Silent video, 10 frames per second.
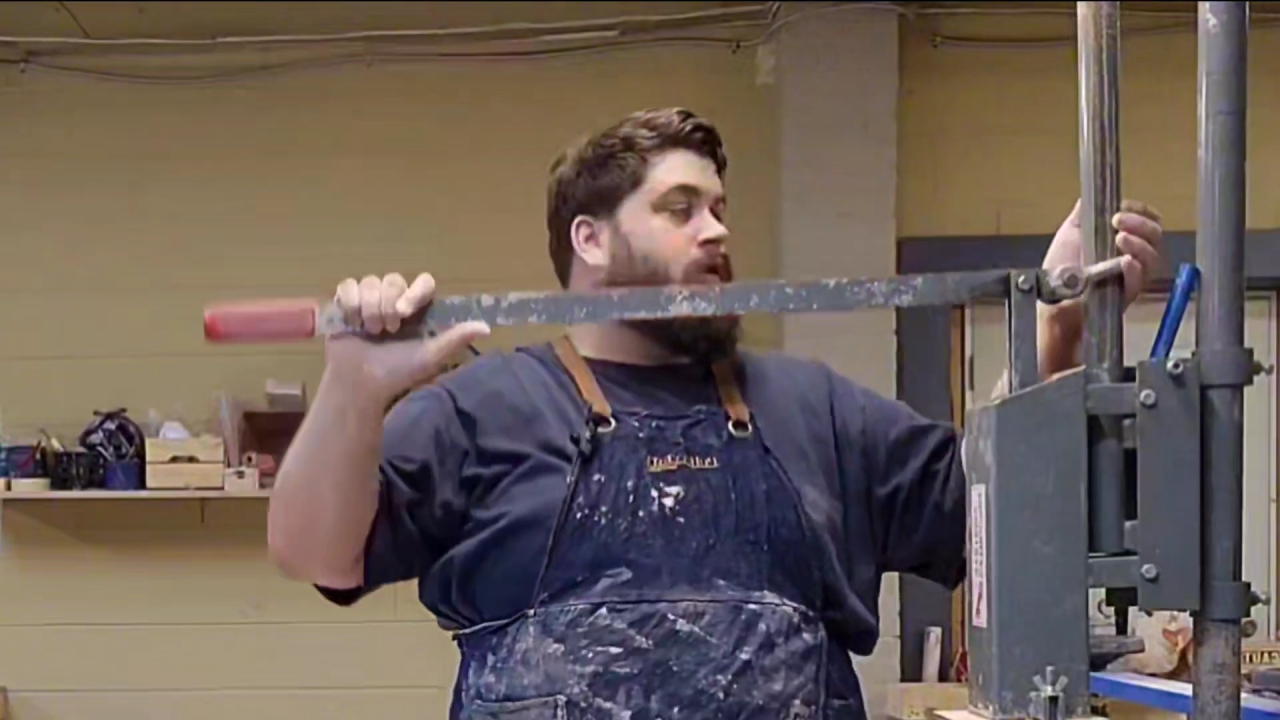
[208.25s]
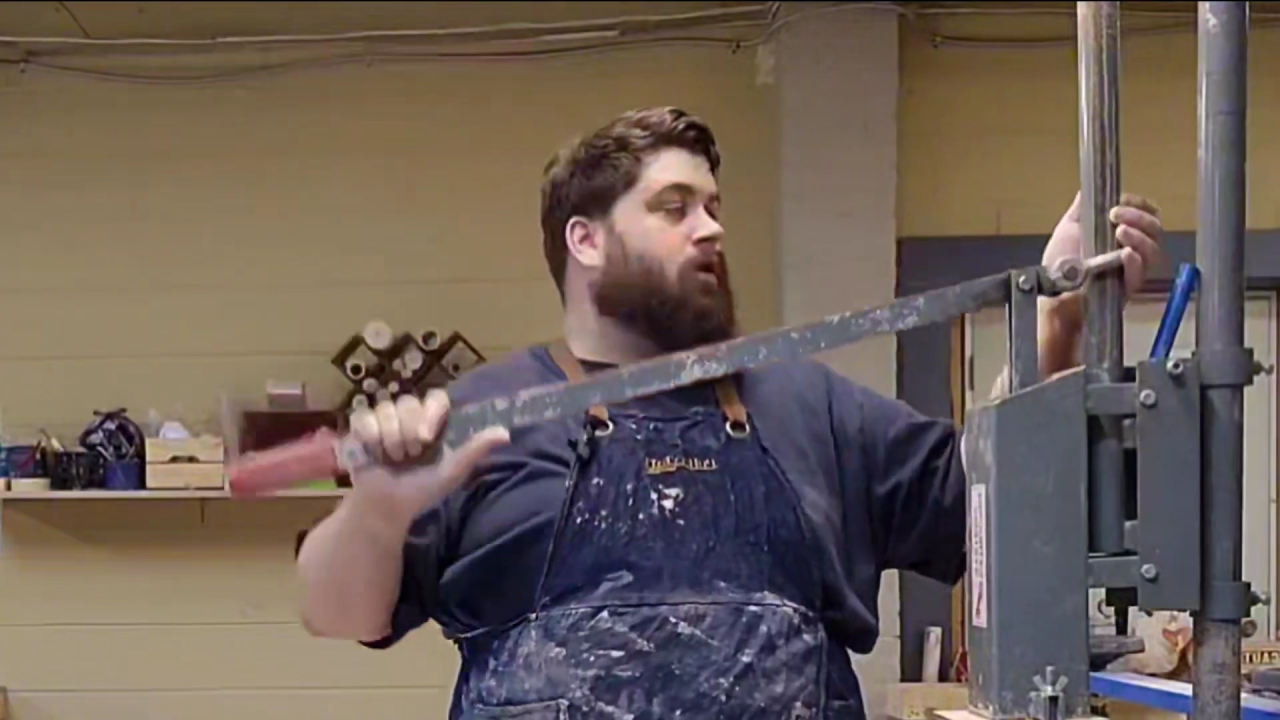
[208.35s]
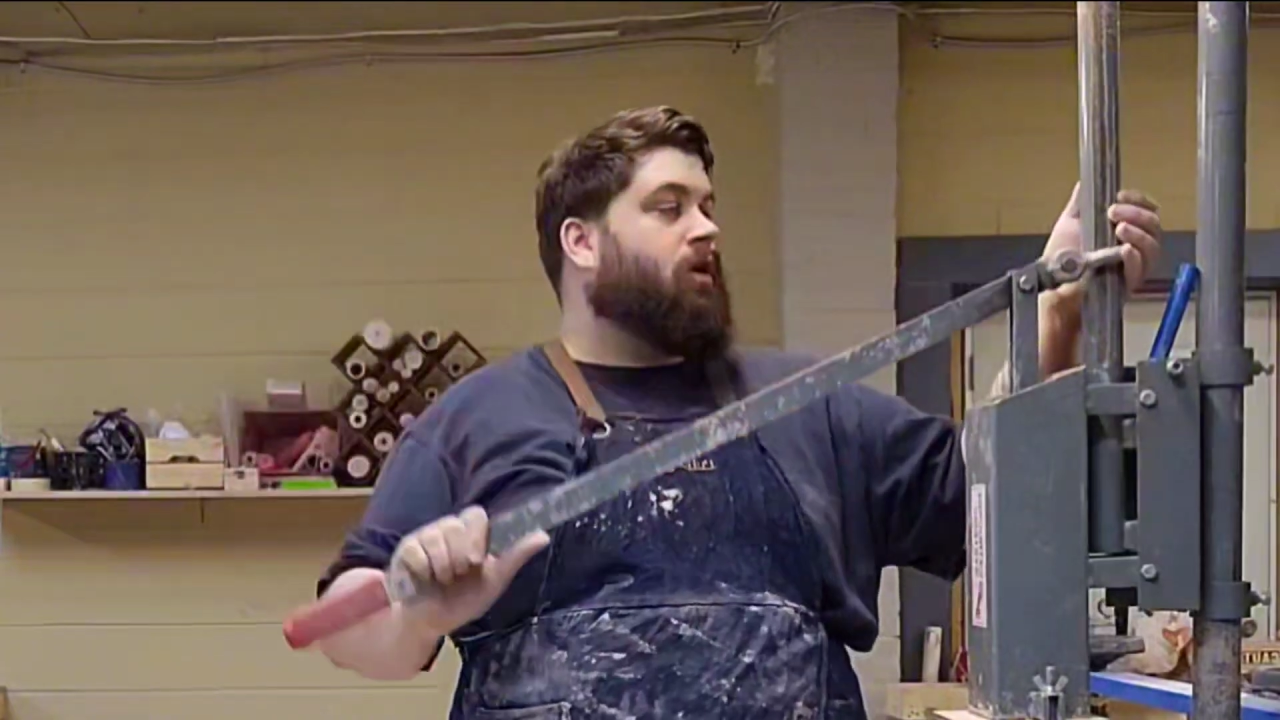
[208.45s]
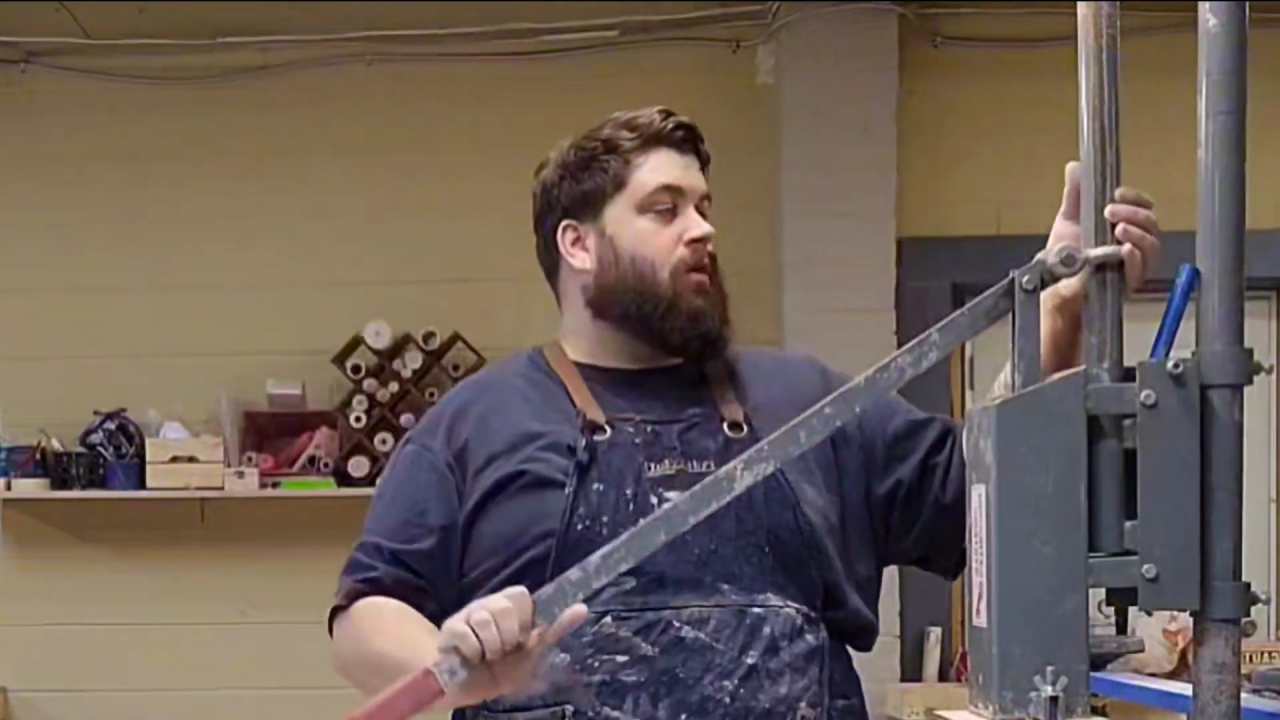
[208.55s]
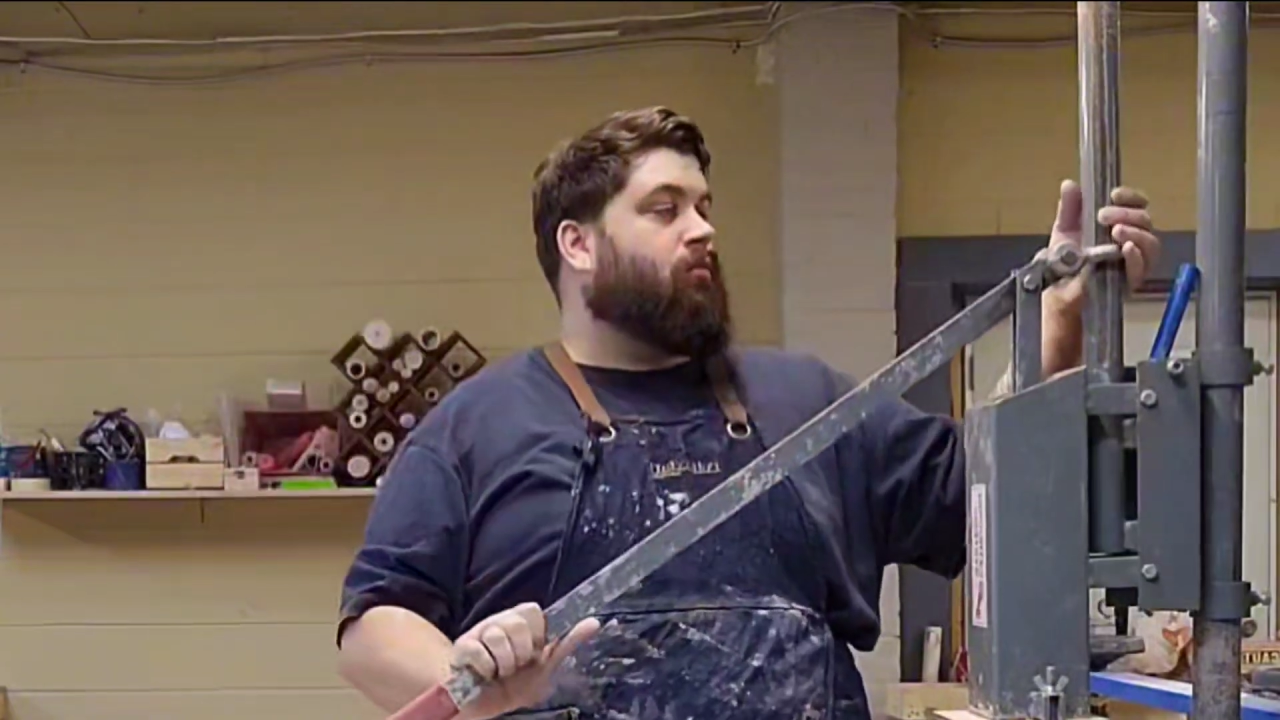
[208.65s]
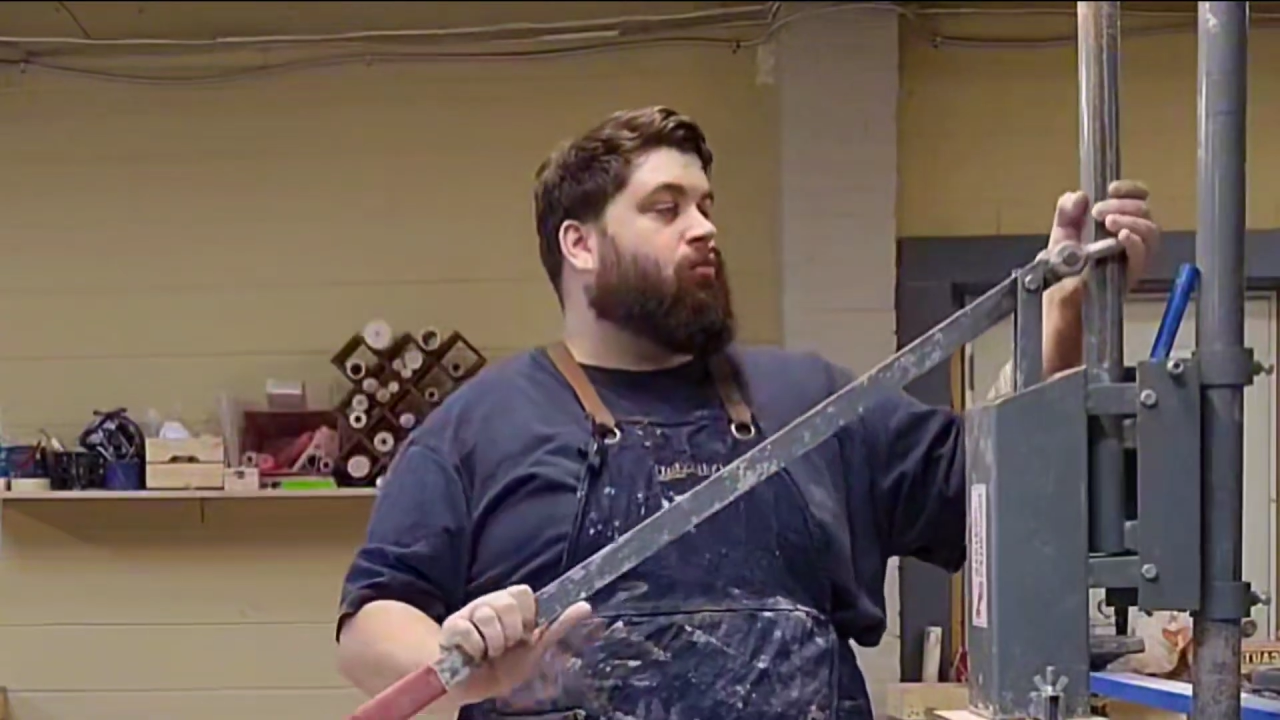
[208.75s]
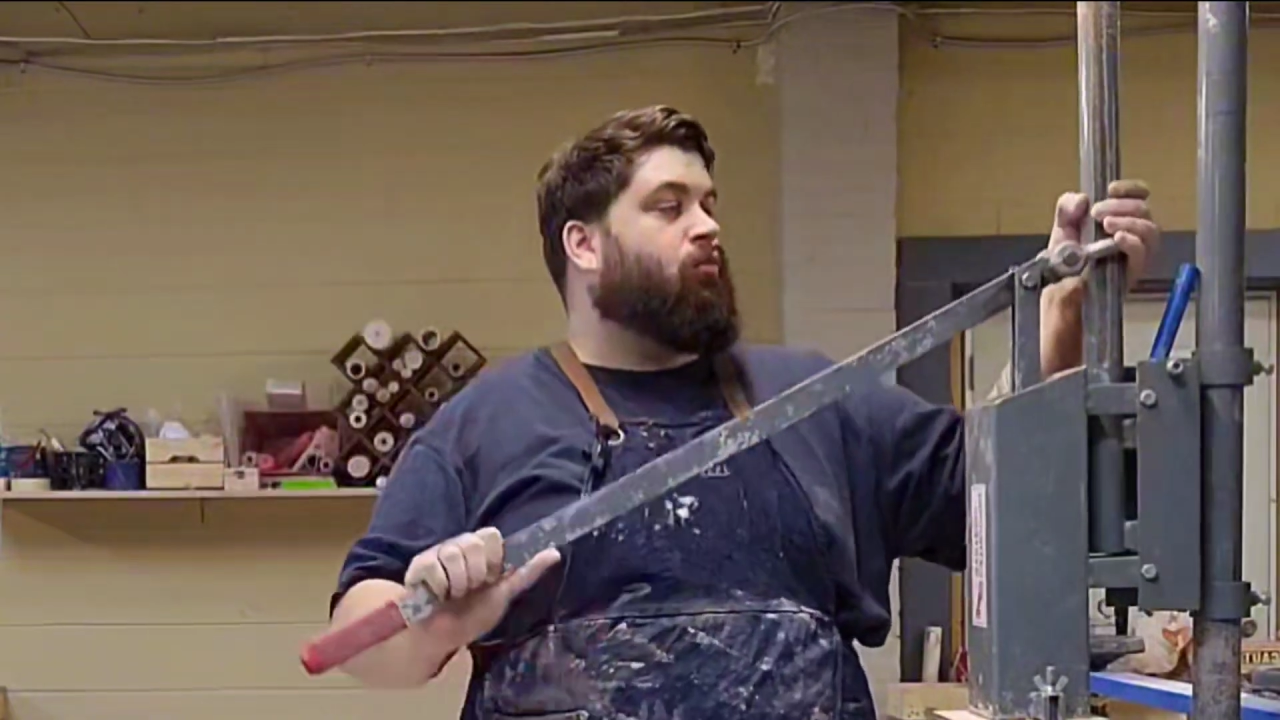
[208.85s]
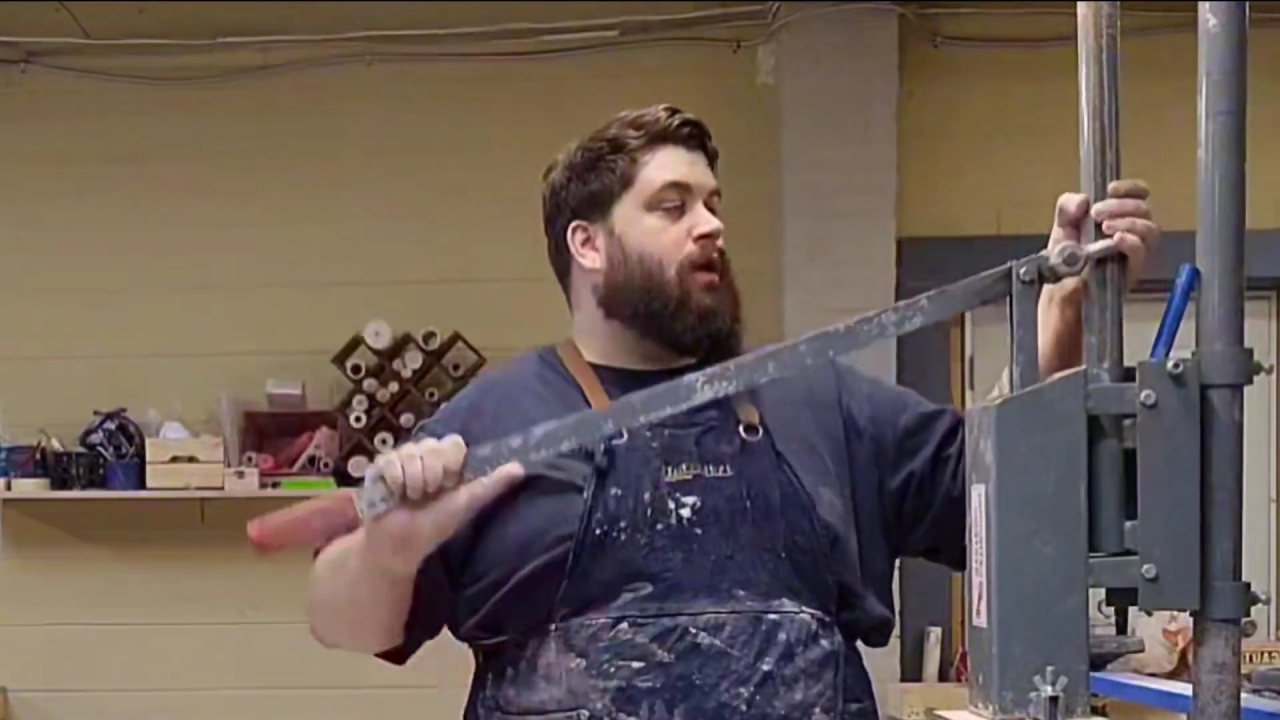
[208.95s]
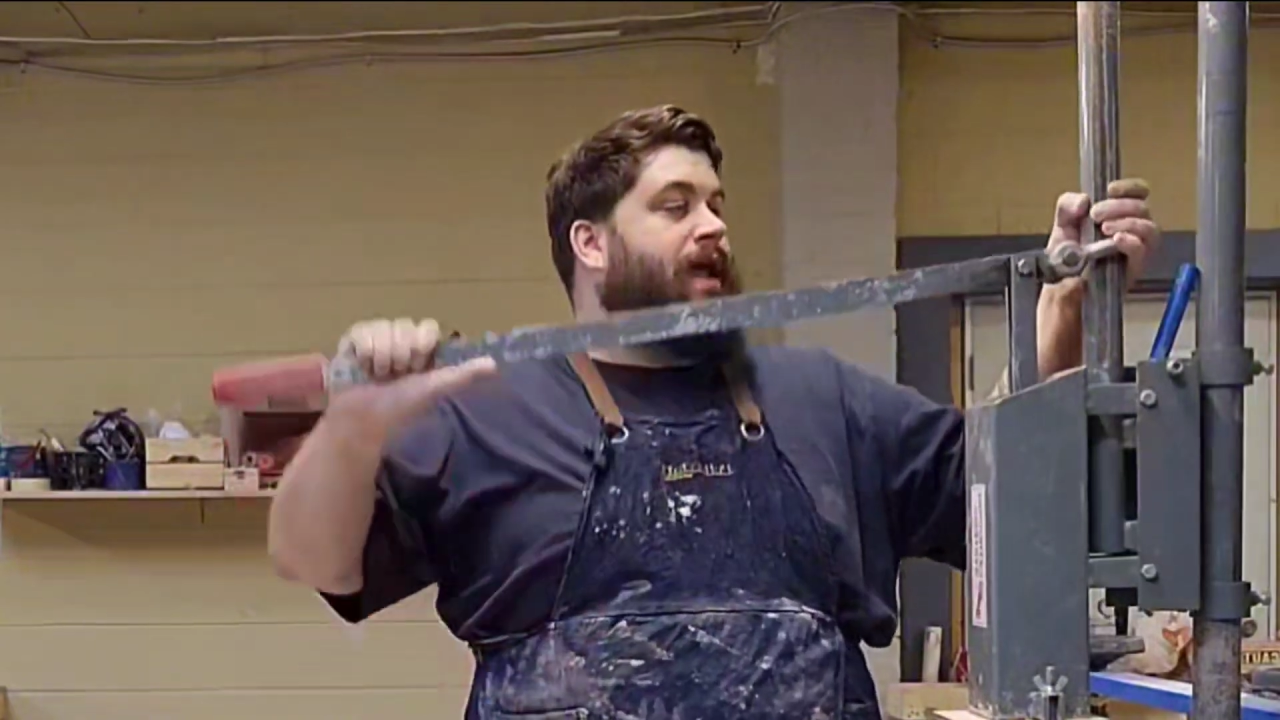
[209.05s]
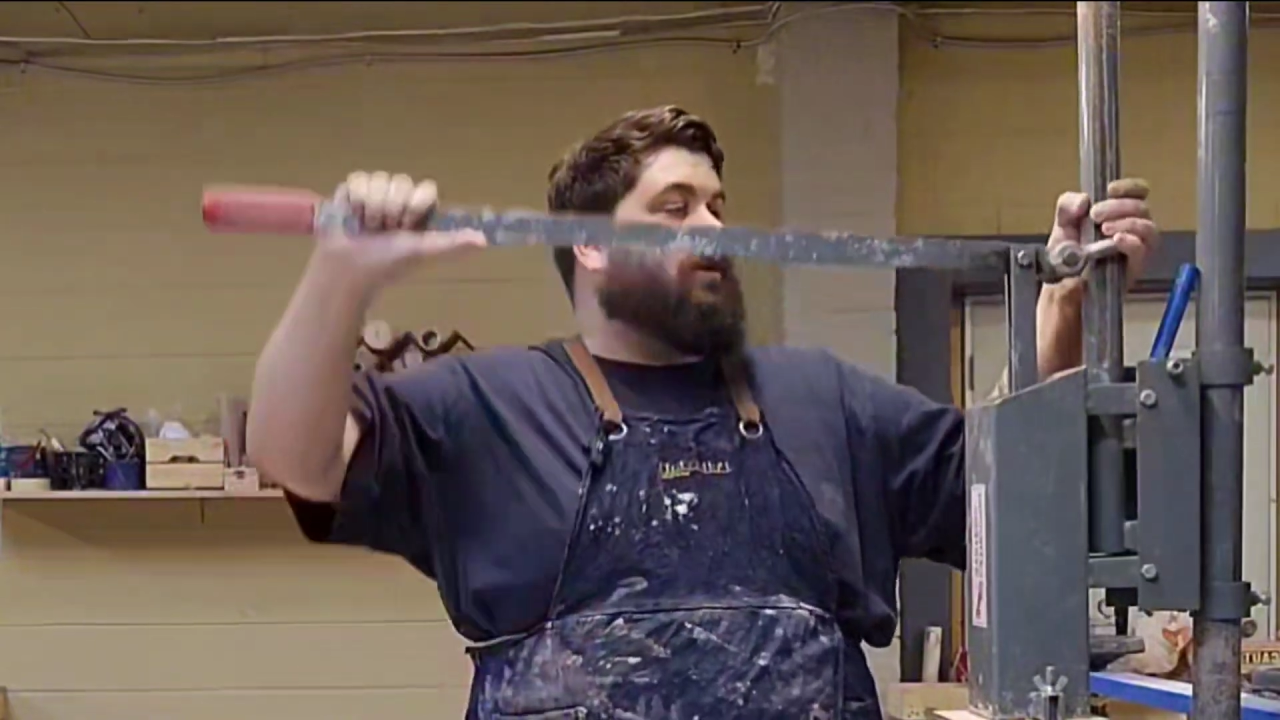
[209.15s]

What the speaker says: come right